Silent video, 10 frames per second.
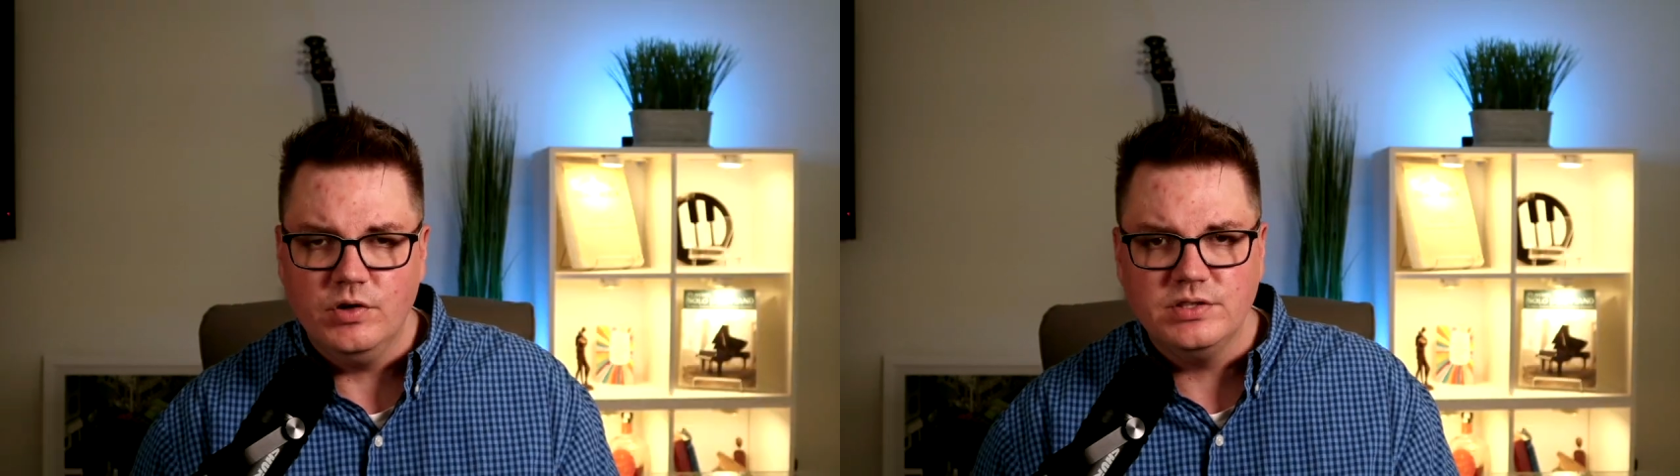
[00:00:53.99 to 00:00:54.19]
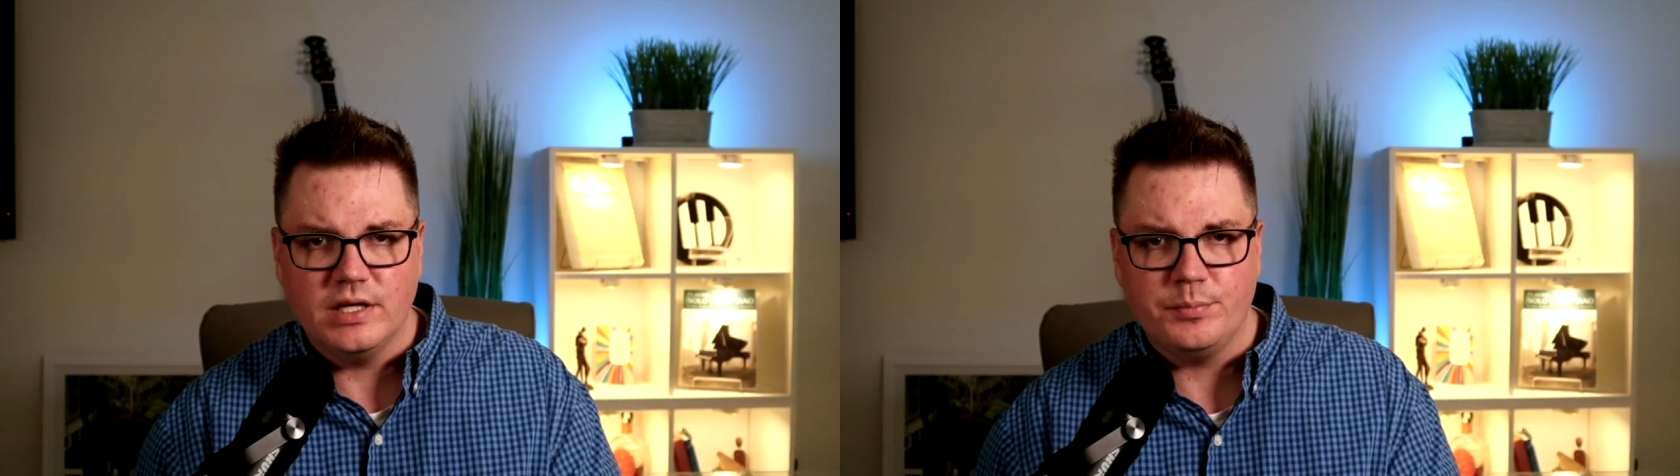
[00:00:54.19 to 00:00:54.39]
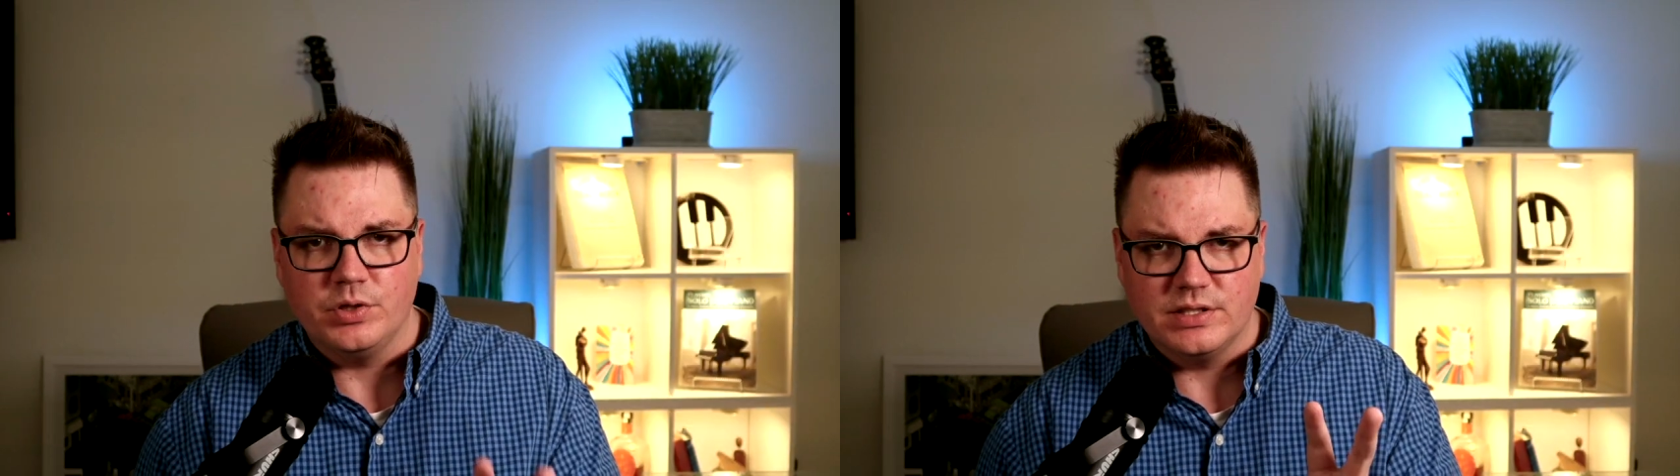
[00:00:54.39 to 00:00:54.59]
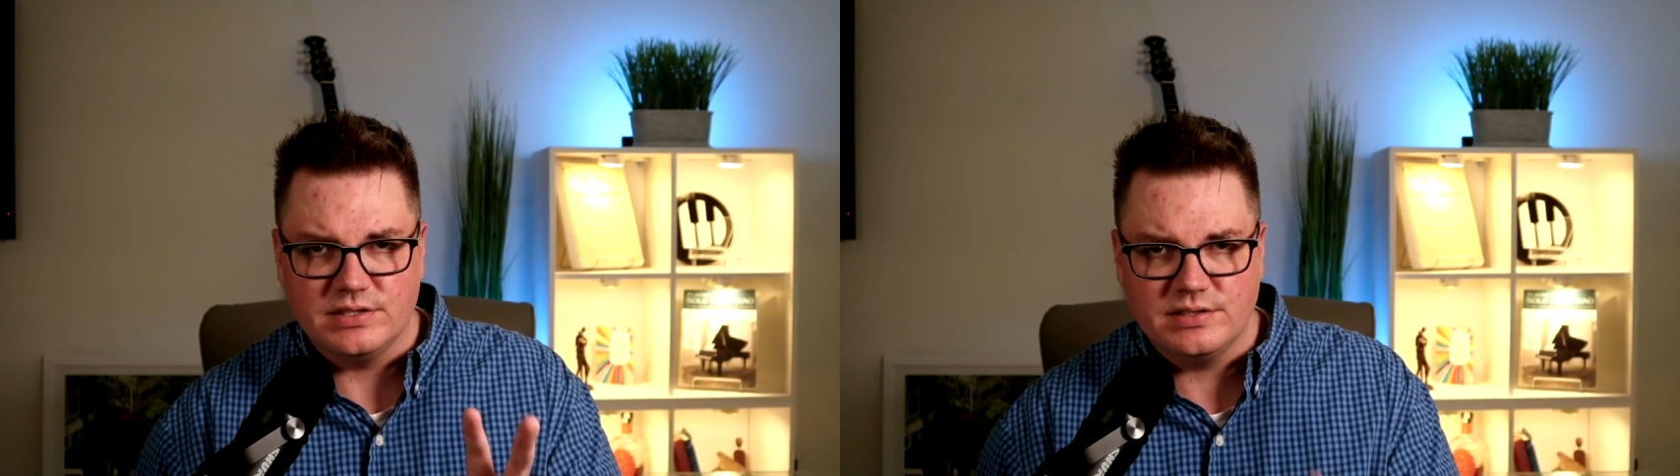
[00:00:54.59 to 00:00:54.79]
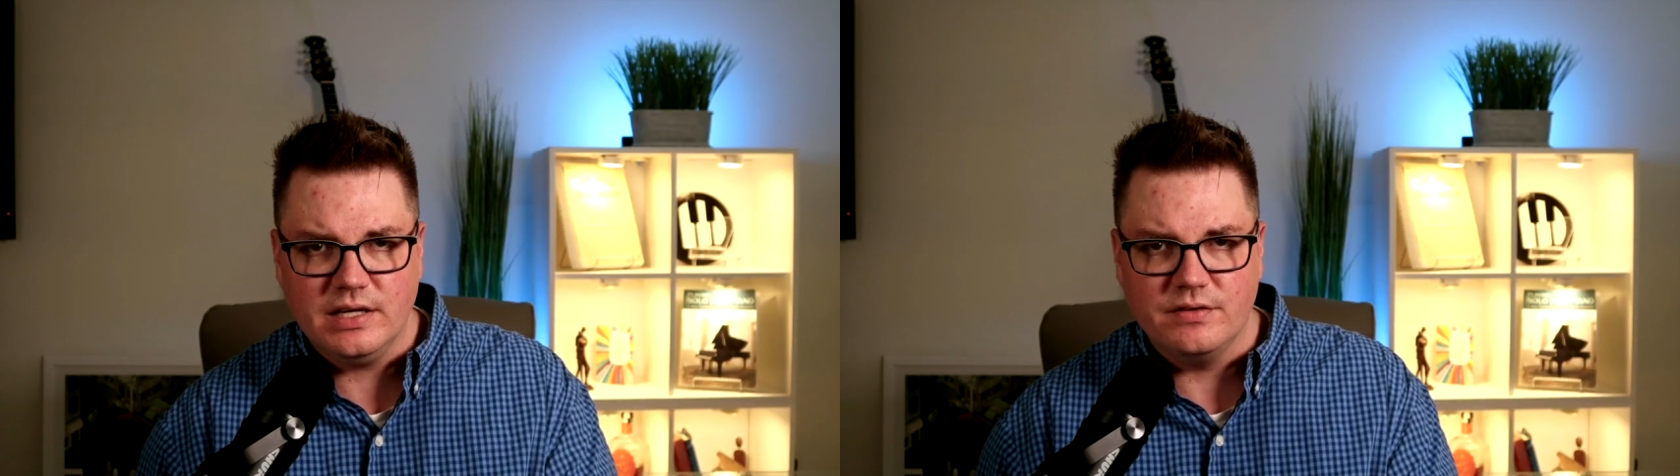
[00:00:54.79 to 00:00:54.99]
For example, in the
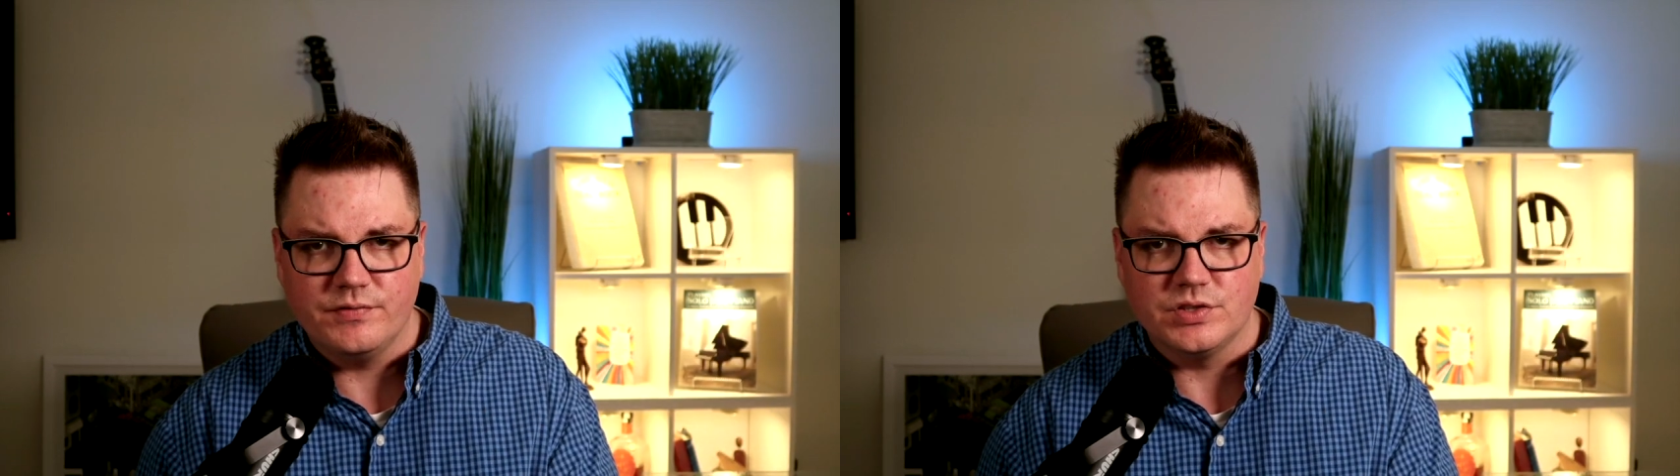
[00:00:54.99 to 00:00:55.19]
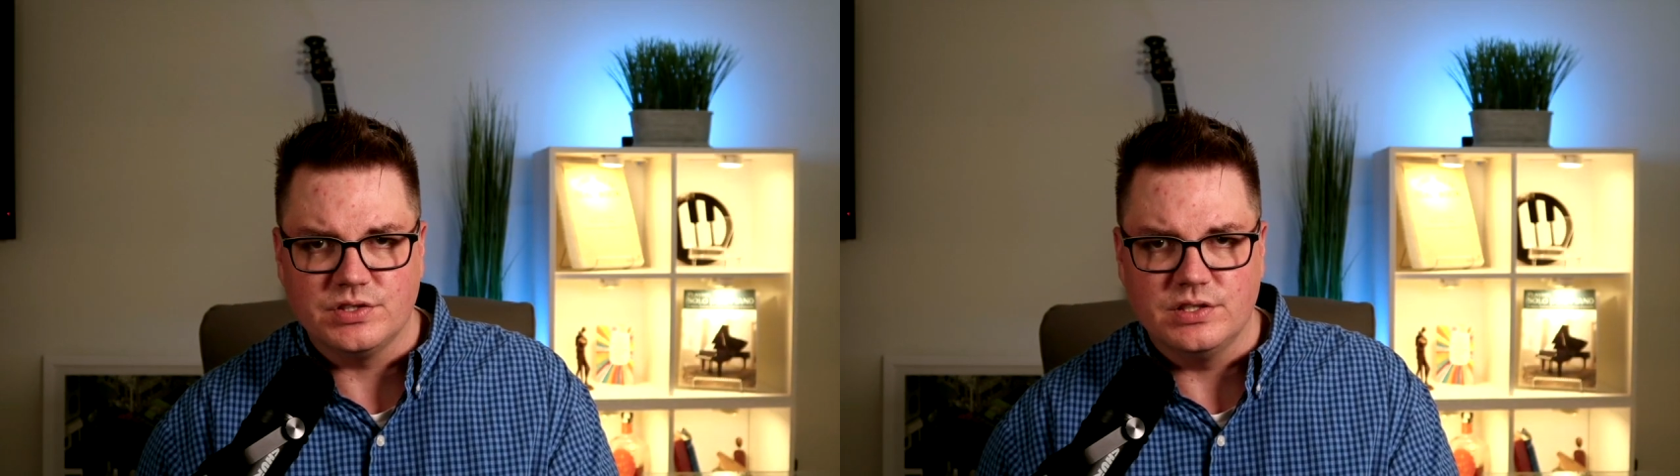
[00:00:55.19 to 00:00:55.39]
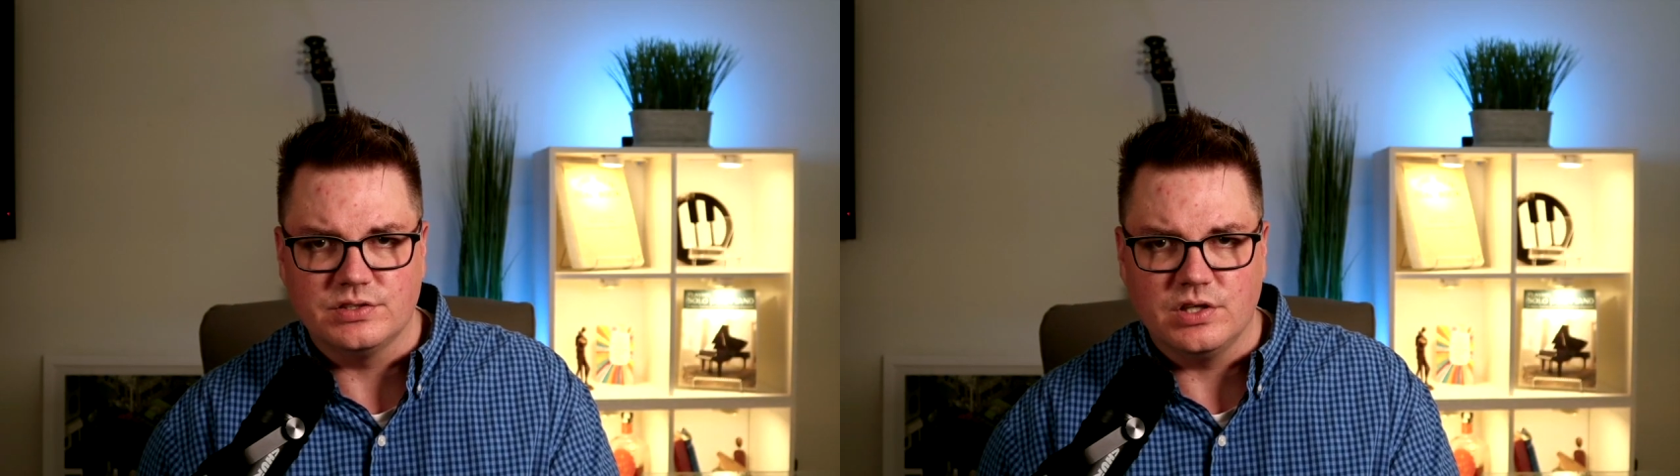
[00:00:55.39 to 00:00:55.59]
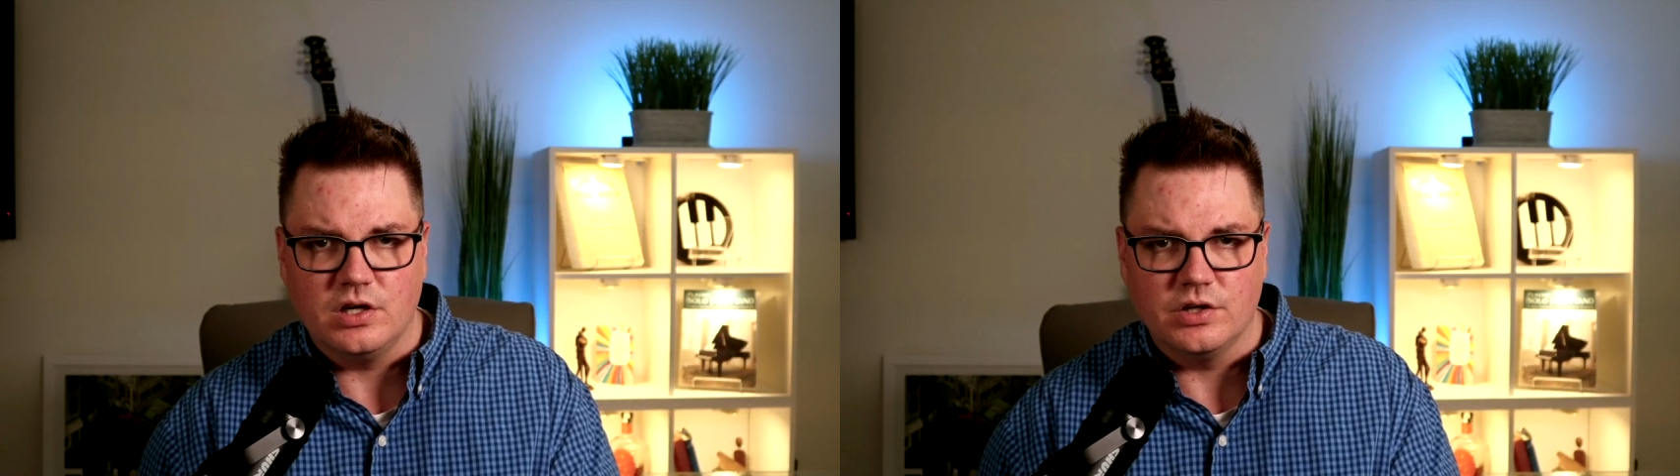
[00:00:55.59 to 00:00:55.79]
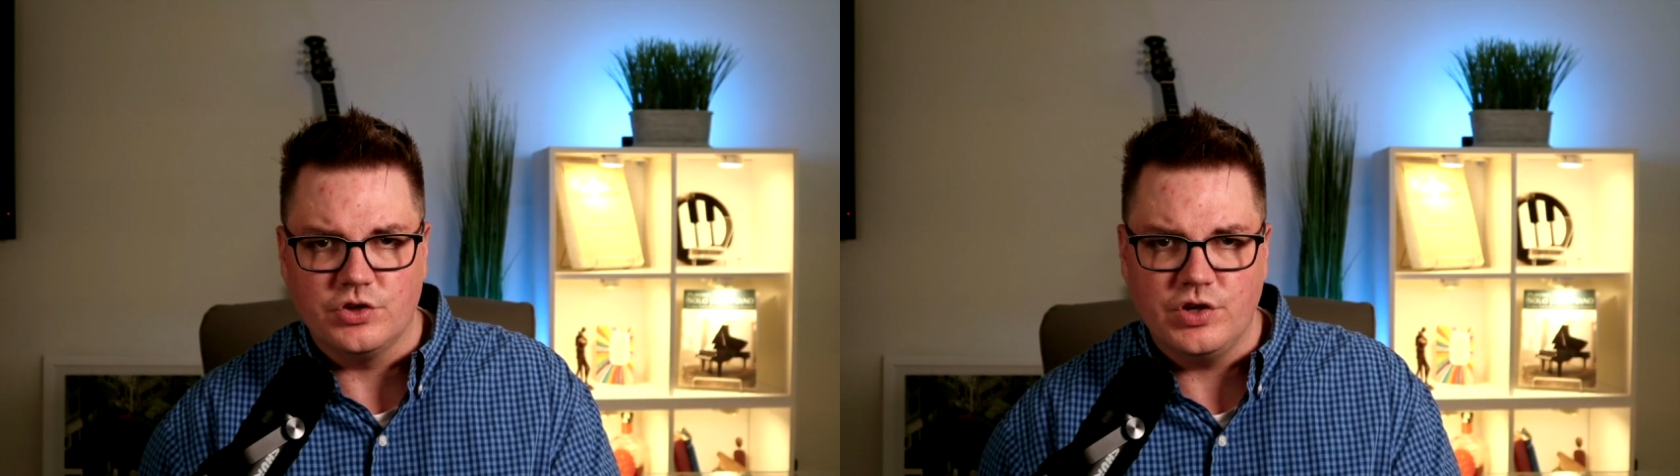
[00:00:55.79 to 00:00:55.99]
second verse of this song,